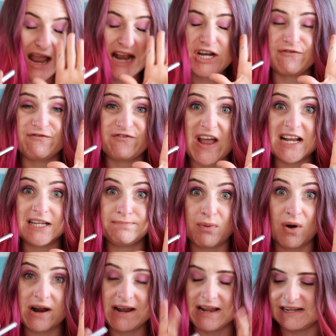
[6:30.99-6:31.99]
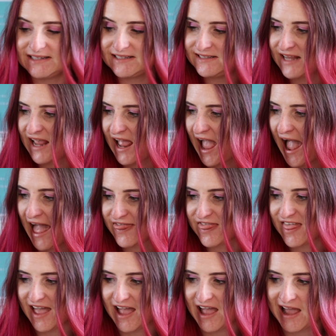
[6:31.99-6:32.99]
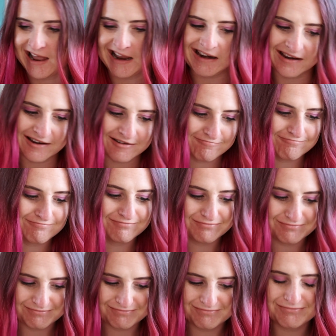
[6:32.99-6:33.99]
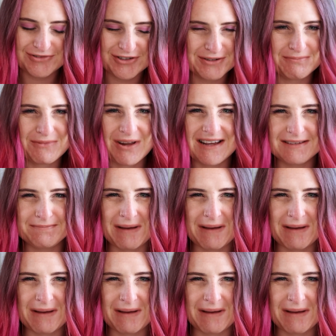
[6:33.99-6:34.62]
in your face brights and then some nice